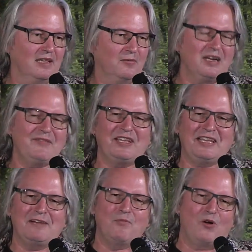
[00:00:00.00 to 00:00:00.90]
We don't even
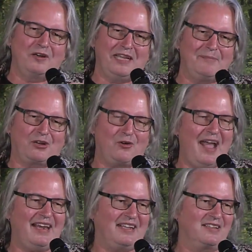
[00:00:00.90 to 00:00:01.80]
get a more
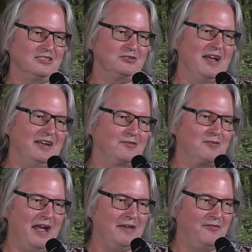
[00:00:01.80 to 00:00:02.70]
democratic culture out of
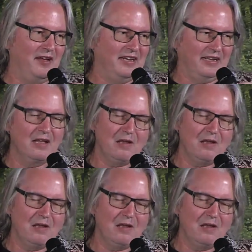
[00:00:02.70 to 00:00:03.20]
crowdfunding.